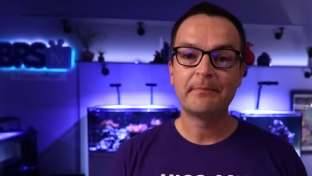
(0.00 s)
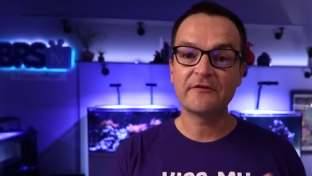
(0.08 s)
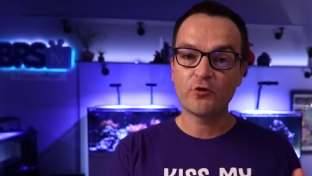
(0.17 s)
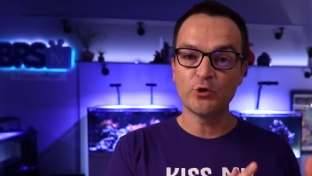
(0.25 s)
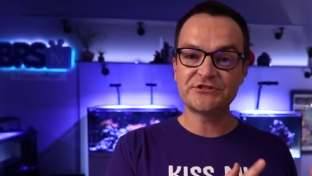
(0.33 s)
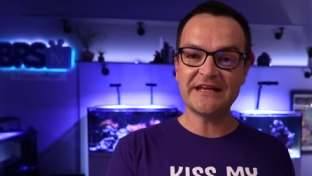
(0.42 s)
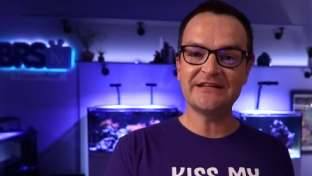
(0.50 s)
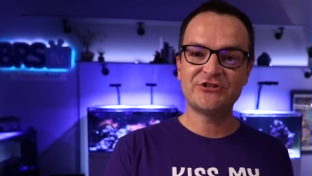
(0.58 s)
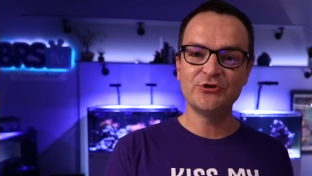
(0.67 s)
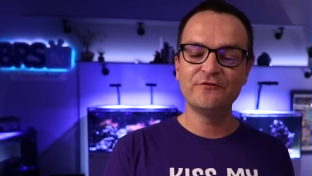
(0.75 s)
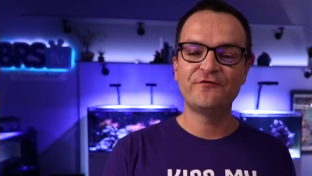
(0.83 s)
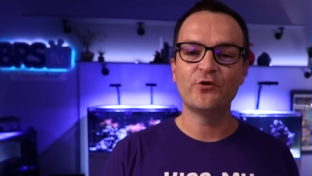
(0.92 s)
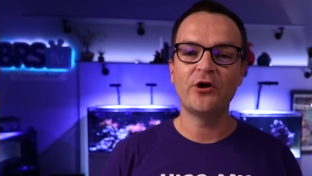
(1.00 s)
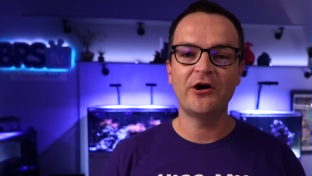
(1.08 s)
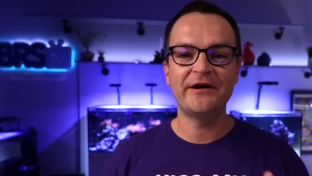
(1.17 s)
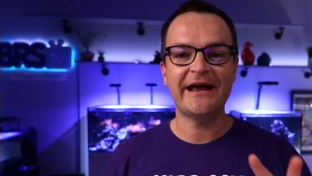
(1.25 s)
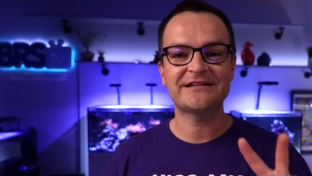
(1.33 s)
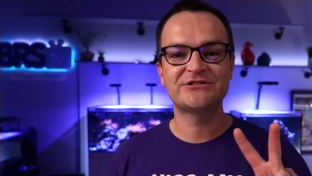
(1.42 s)
But of course, stay tuned for
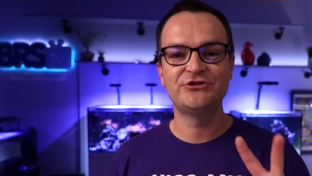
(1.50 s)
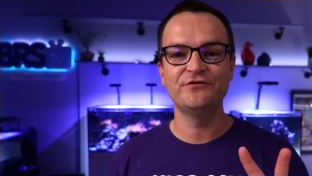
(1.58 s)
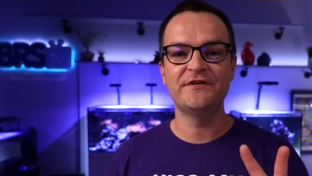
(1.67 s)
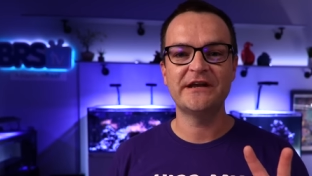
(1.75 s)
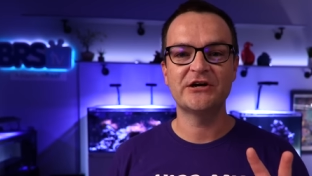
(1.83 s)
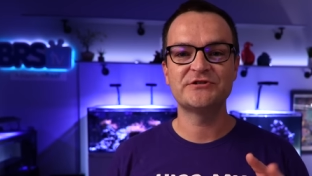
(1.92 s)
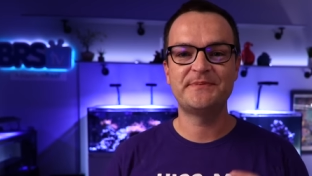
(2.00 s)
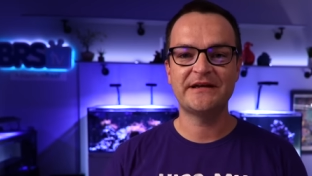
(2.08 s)
our next 2 videos,